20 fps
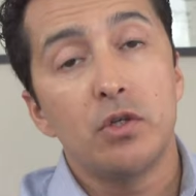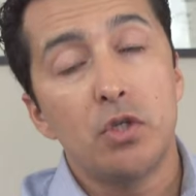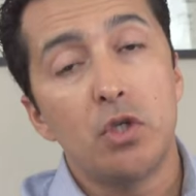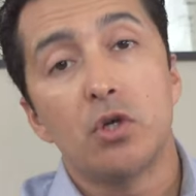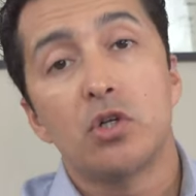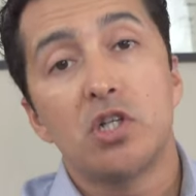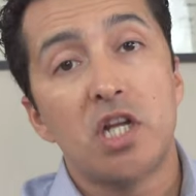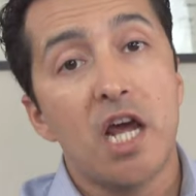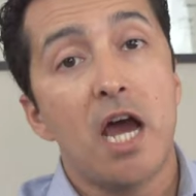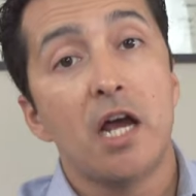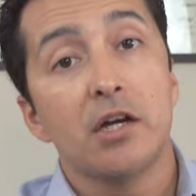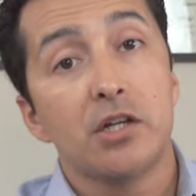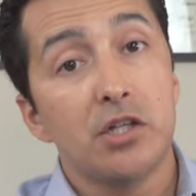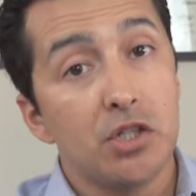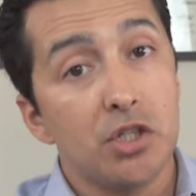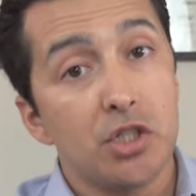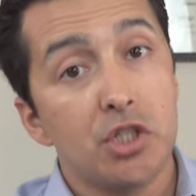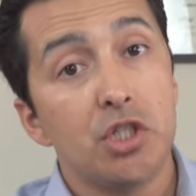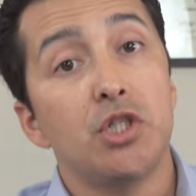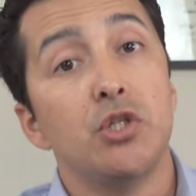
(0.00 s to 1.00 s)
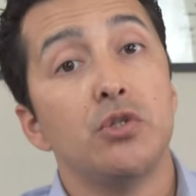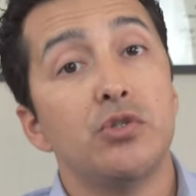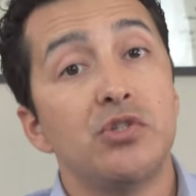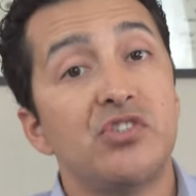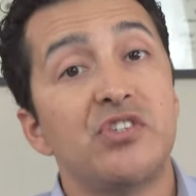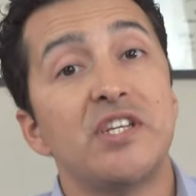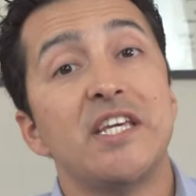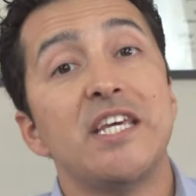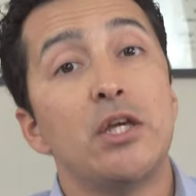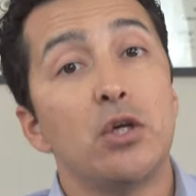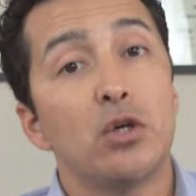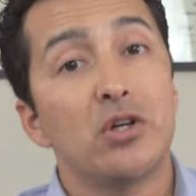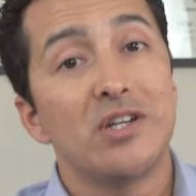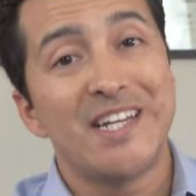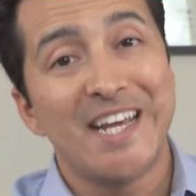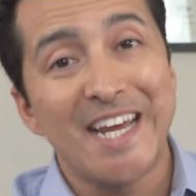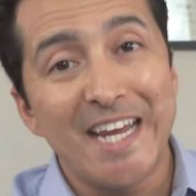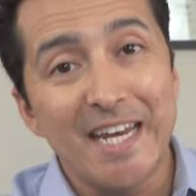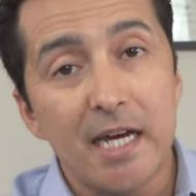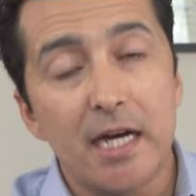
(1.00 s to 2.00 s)
your doctor to see your
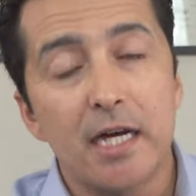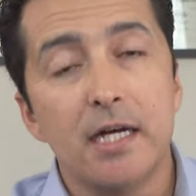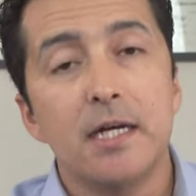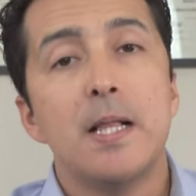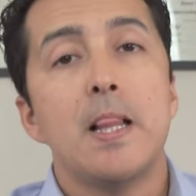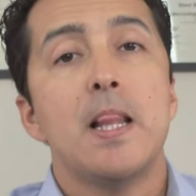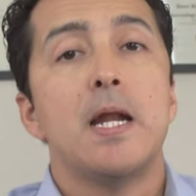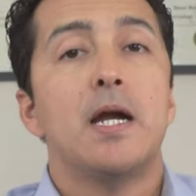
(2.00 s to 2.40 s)
data.